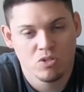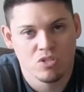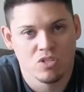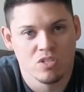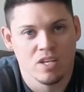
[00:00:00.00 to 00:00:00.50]

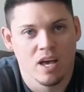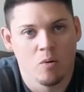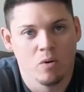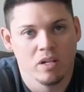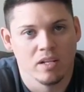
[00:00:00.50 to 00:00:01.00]
just to see
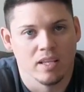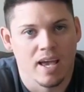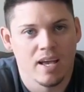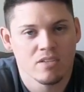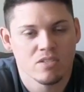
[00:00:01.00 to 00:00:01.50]
how well it
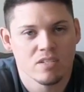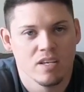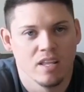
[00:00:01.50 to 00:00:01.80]
lasts.